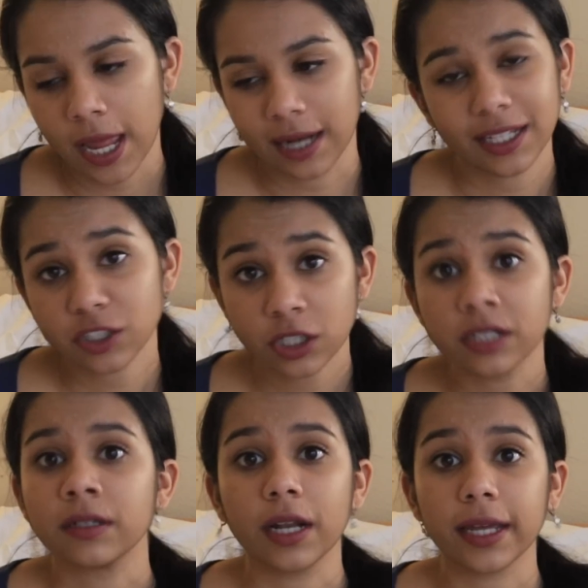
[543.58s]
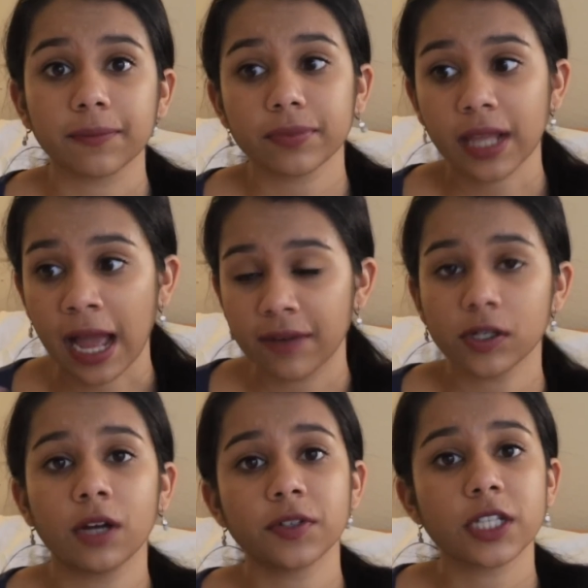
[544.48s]
And that's good. Like have a
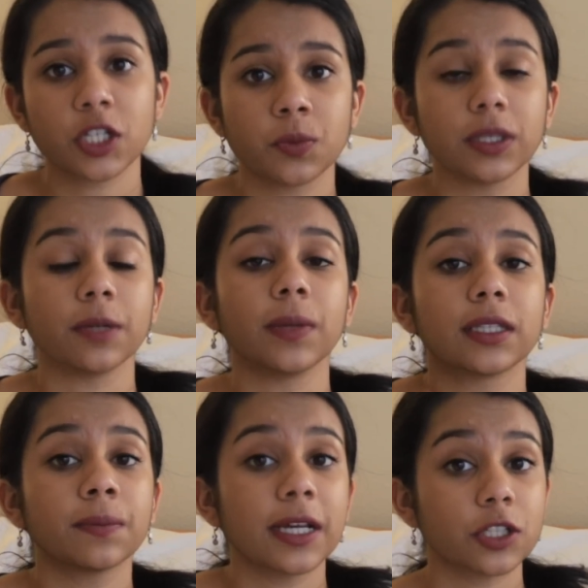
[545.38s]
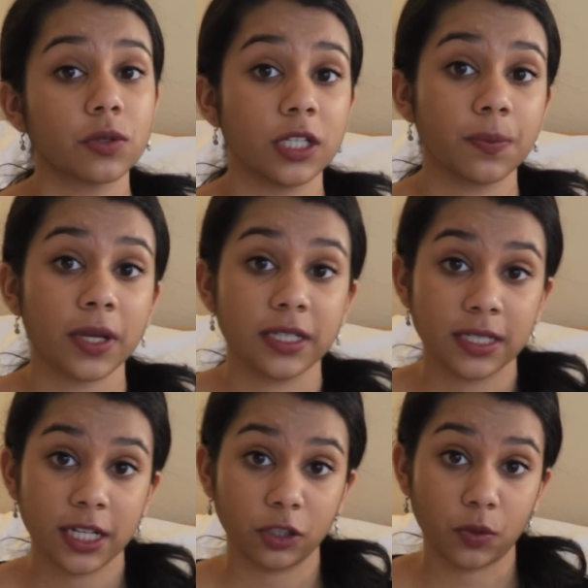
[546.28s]
conversation with them. Let them ask you deep
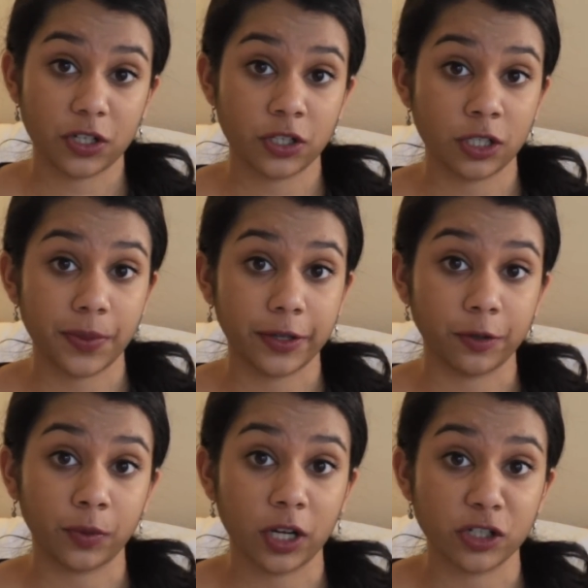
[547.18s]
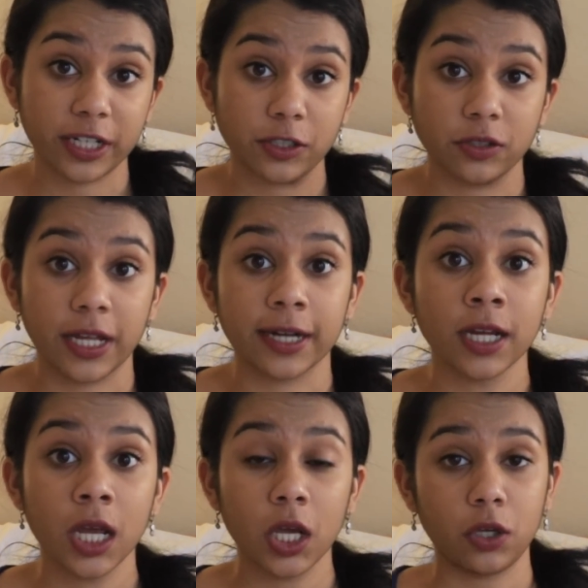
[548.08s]
detailed questions about your project so that
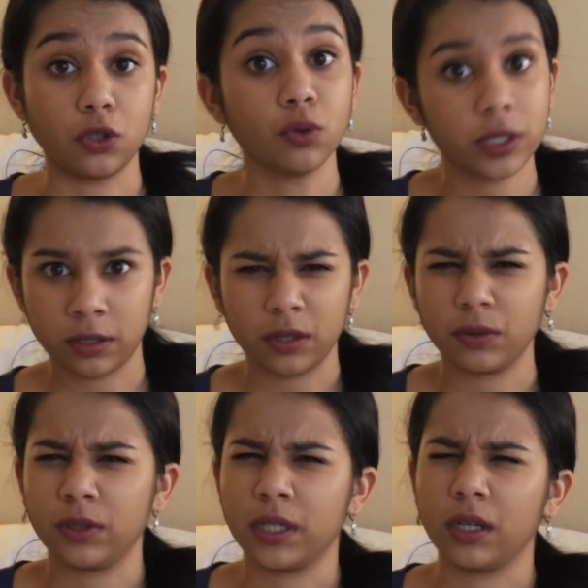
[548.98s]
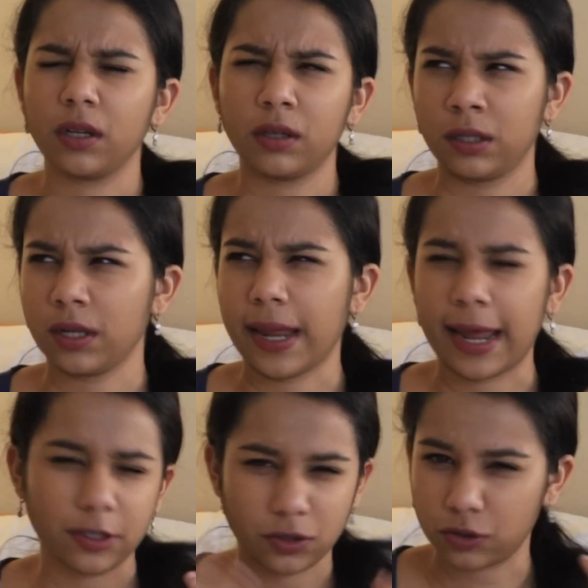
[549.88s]
you can not only
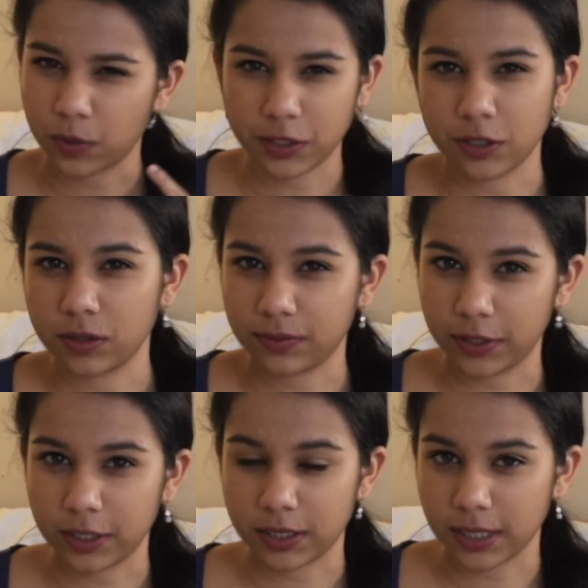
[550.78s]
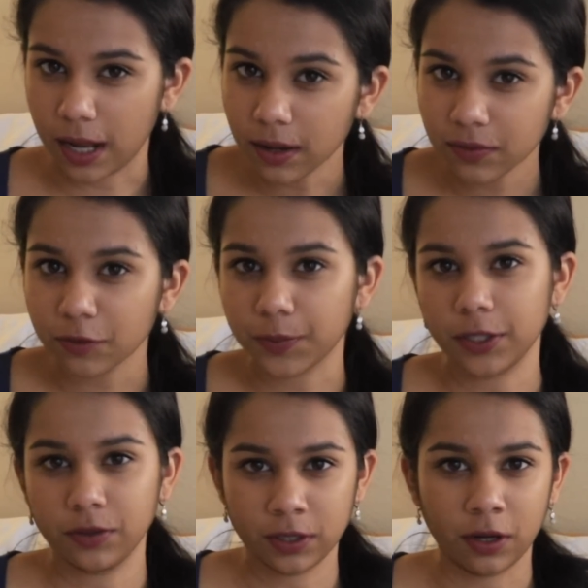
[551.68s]
answer those questions for yourself, but
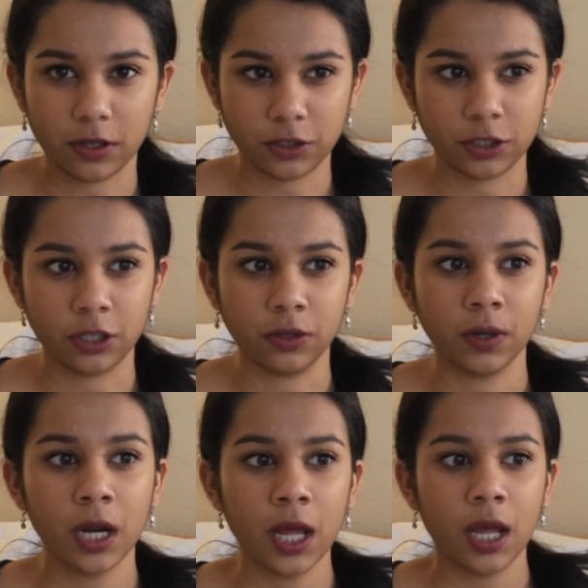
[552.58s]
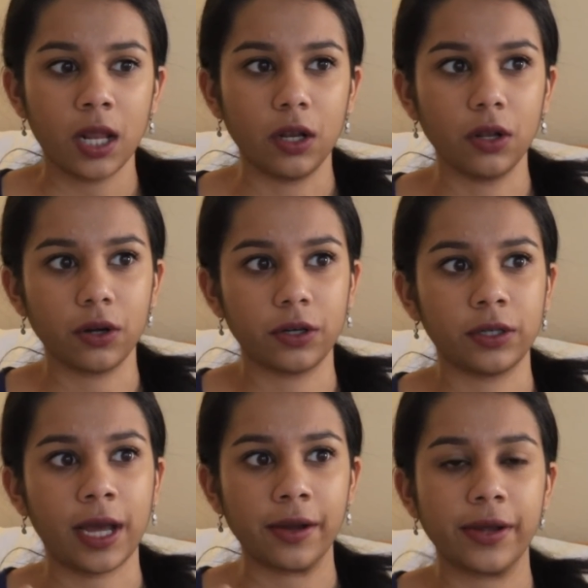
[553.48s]
you can also
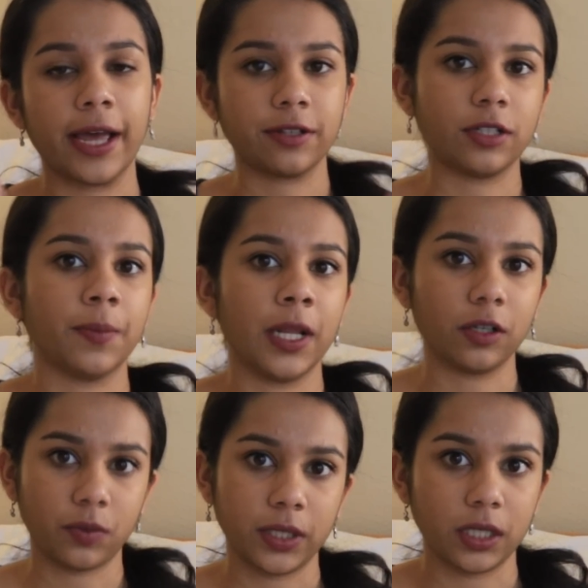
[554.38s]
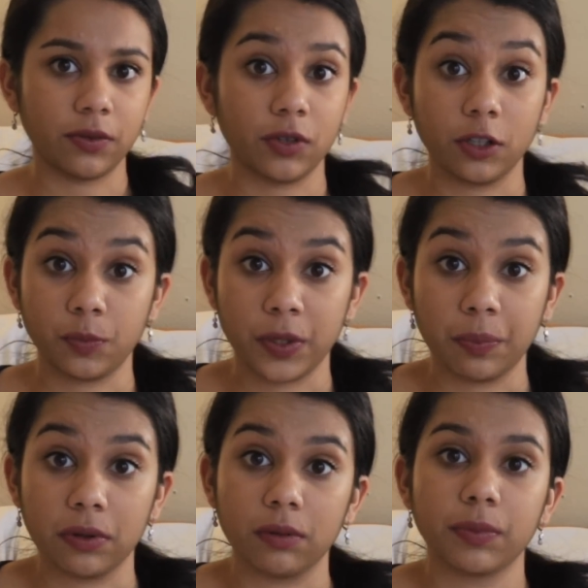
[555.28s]
learn how to answer them eloquently for other
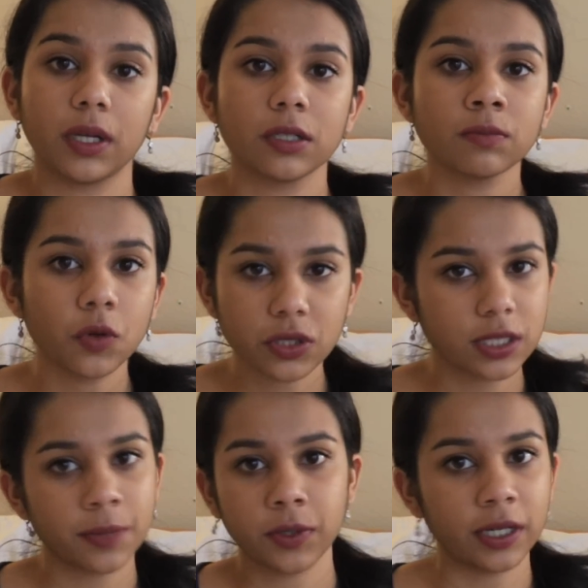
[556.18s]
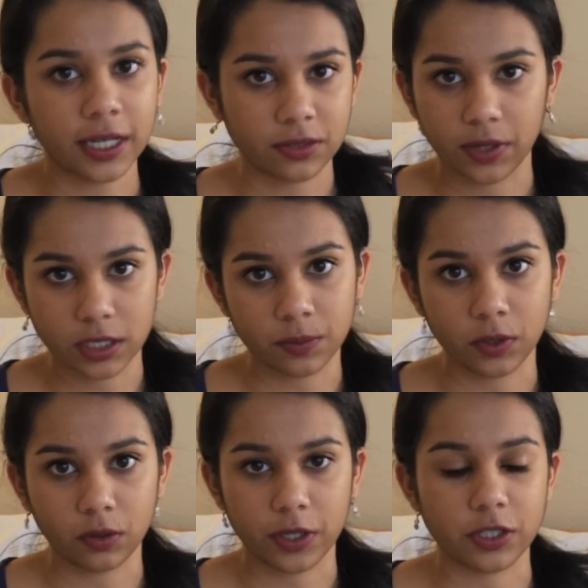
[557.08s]
people. Because most of the time they're going to ask very
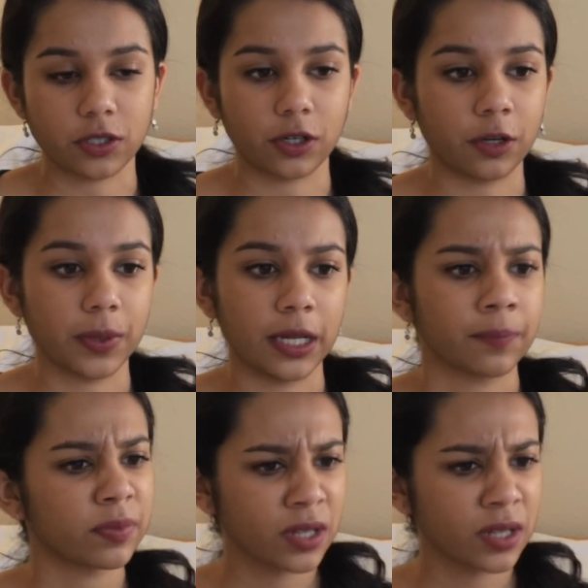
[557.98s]
similar questions. They're going to be like,